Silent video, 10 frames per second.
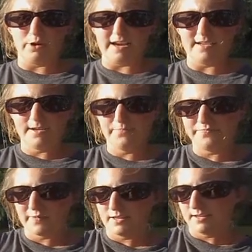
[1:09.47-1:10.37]
rate.
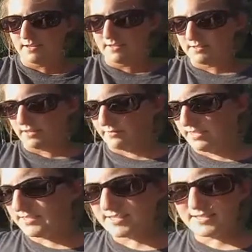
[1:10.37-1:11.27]
So
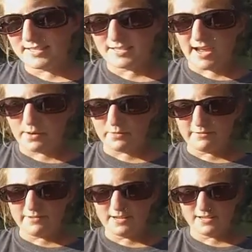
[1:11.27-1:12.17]
this is the type
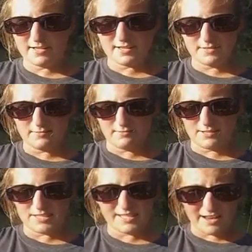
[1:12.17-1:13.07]
of
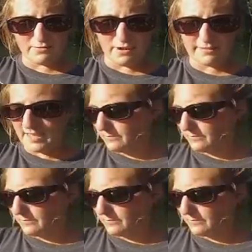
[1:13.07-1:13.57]
snell knot